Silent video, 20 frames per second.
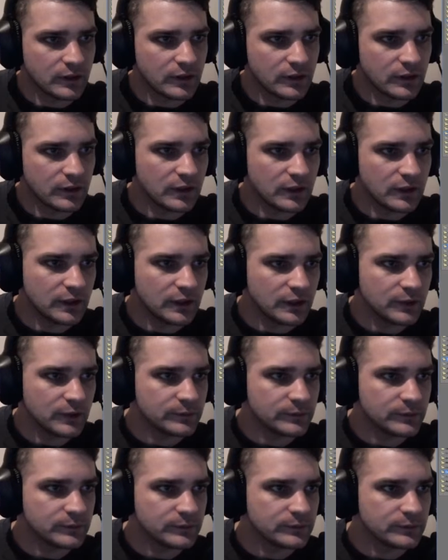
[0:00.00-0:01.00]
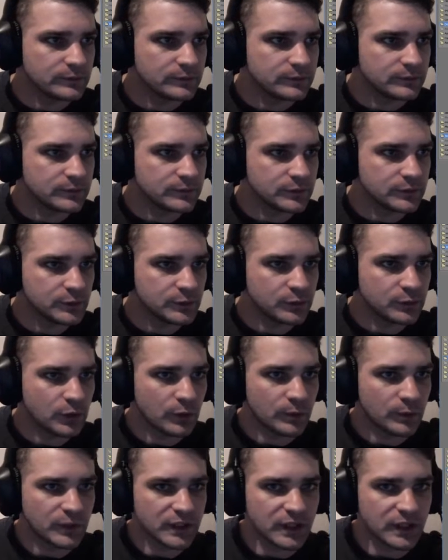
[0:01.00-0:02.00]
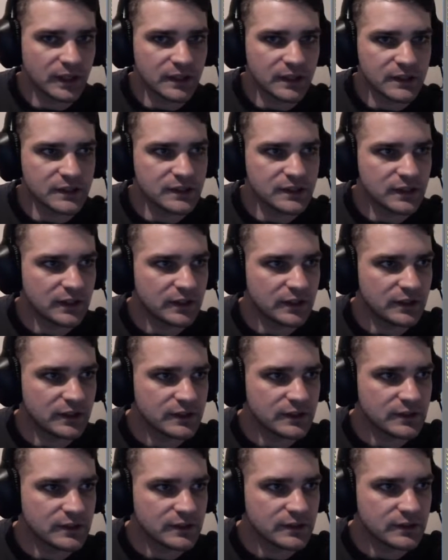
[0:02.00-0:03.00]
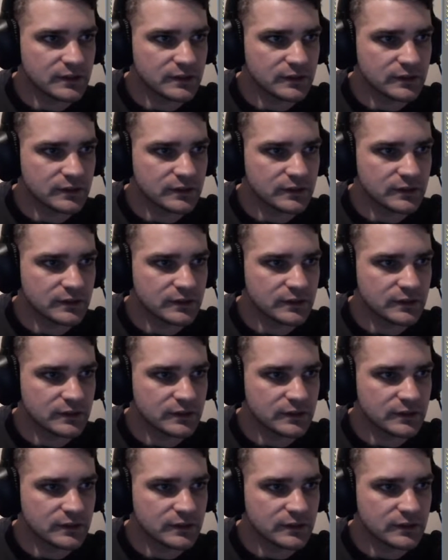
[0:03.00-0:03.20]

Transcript: You probably can't see this.